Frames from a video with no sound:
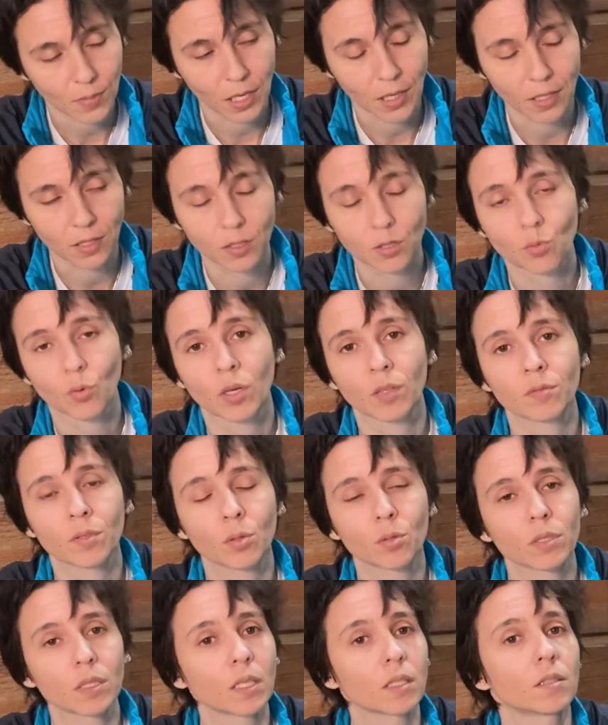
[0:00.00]
and it's one of
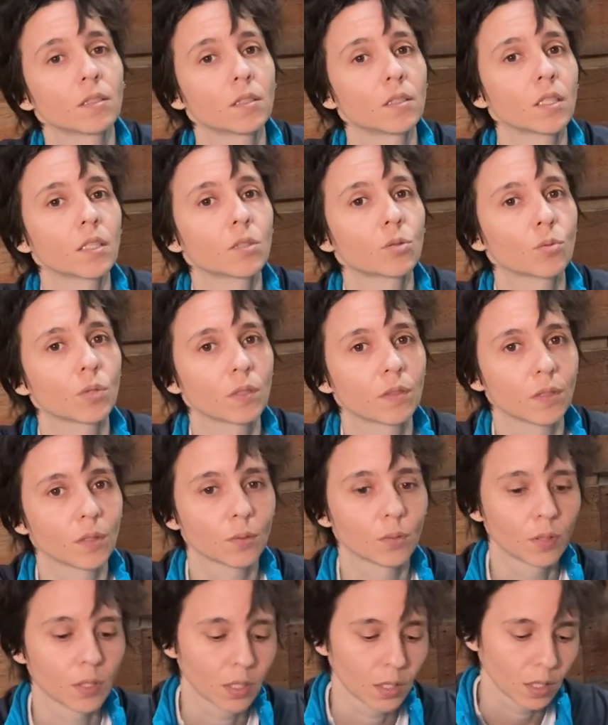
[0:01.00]
those that sticks with
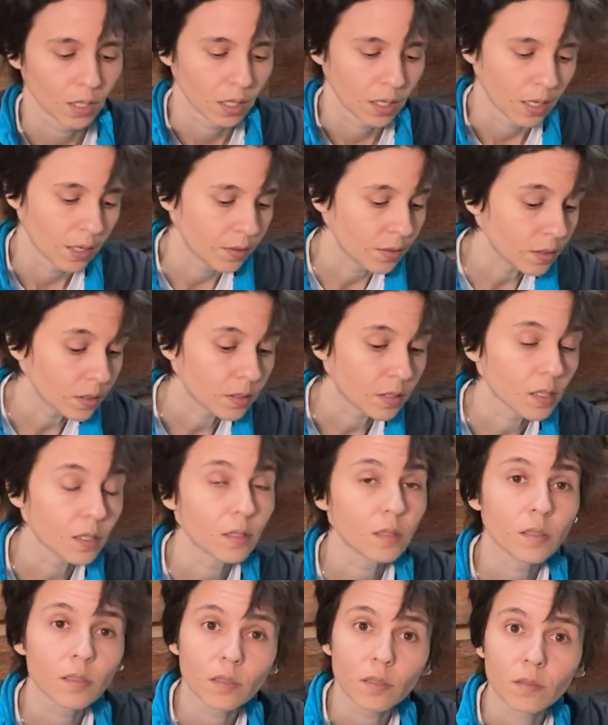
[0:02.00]
you. And this
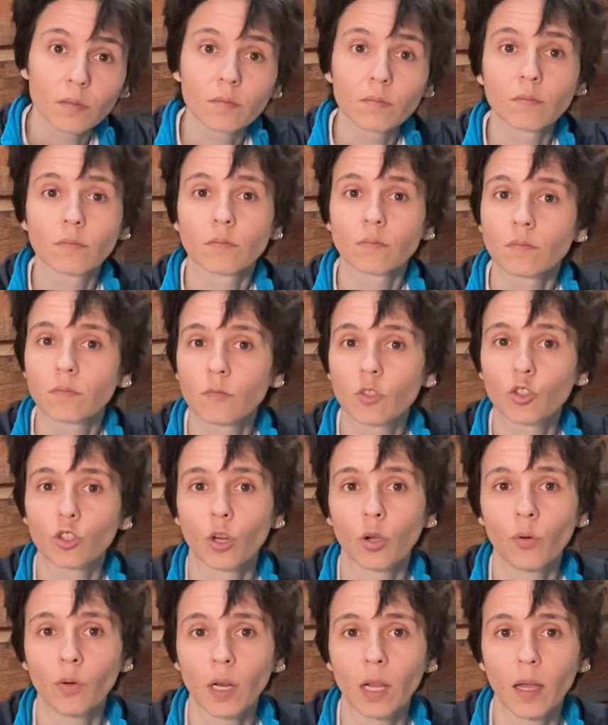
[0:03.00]
is
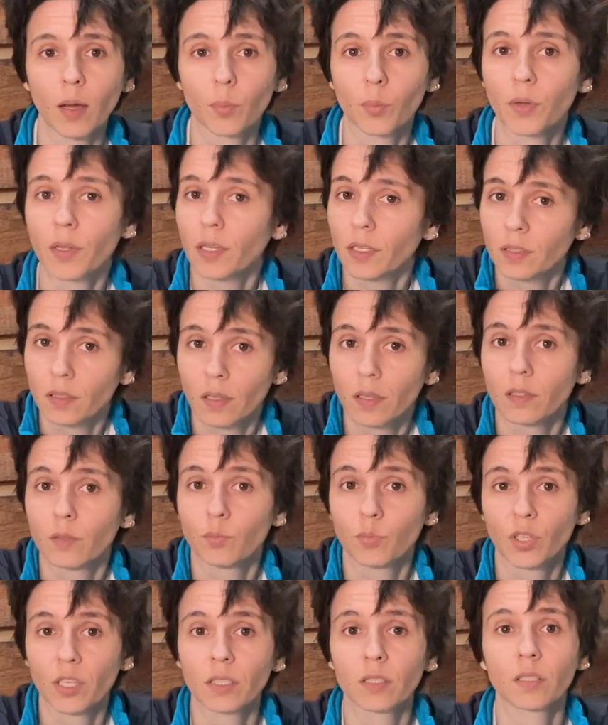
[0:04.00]
showing up, and
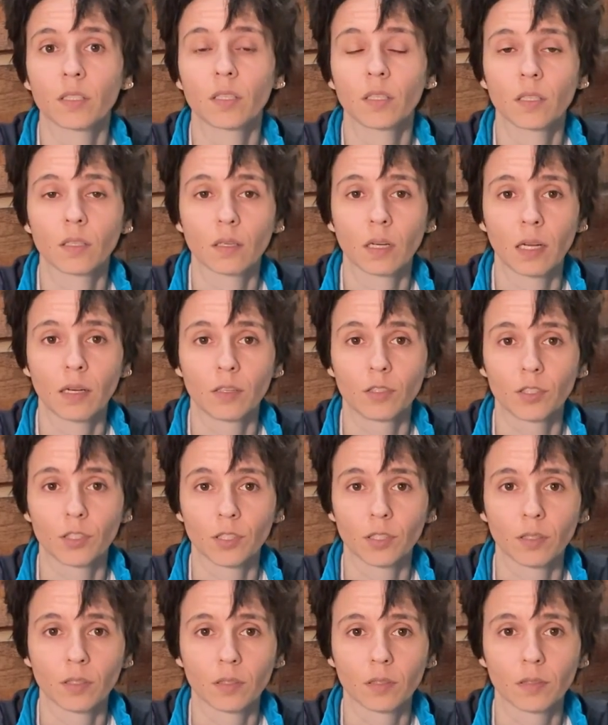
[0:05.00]
it brings in good
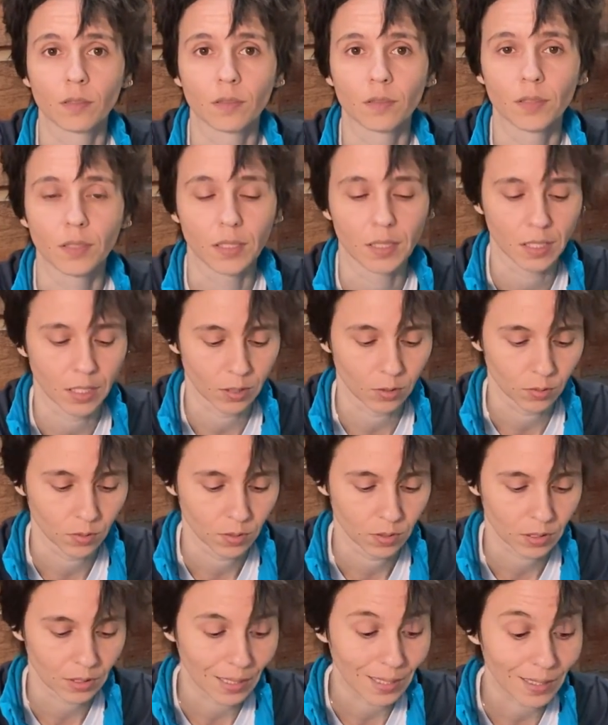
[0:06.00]
energy, you know,
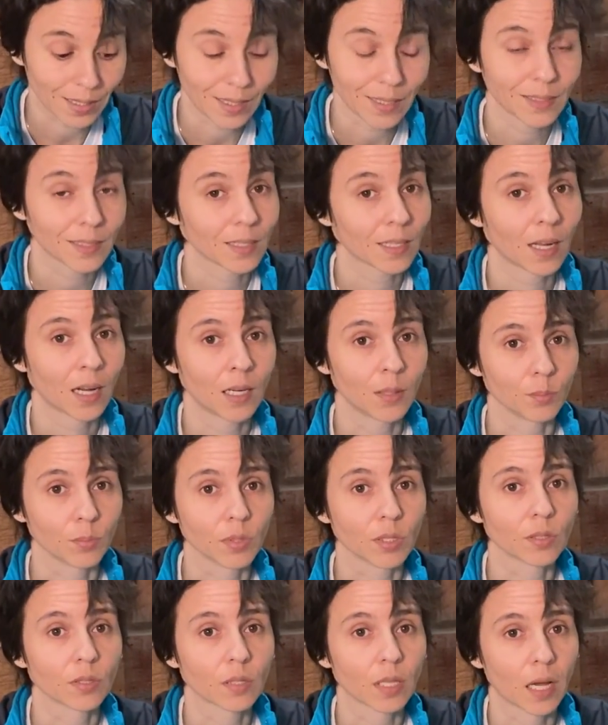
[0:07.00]
take it as it
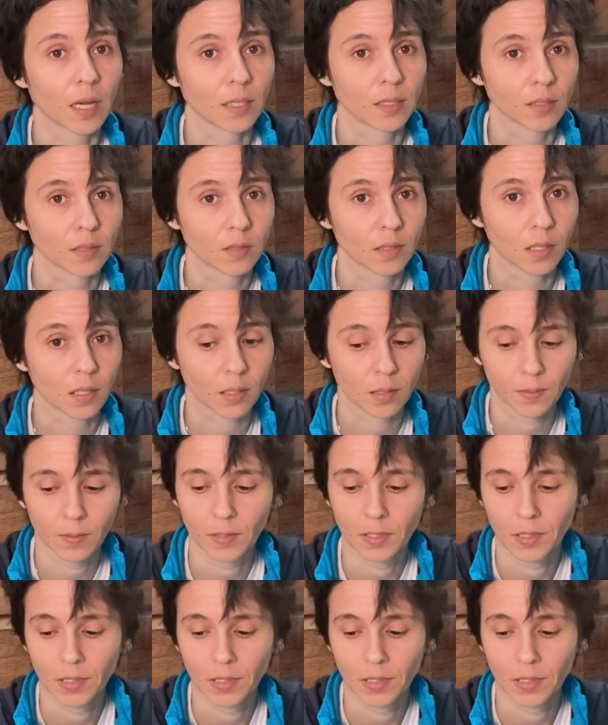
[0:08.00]
comes kind of thing.